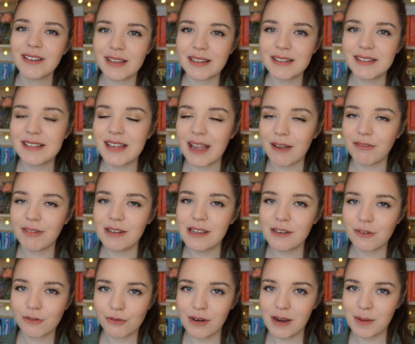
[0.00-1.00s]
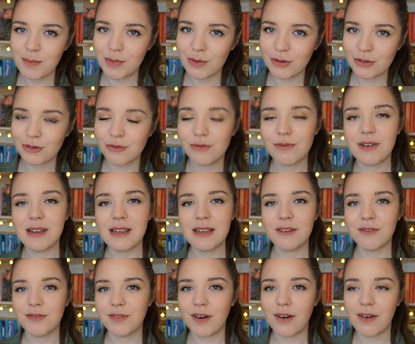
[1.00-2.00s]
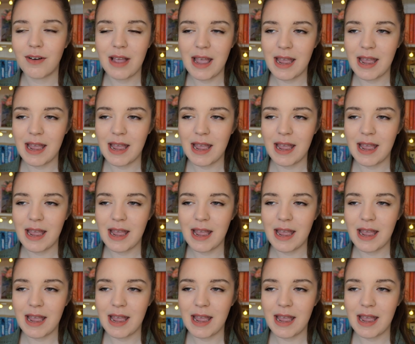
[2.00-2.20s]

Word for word: It's definitely a great book to read for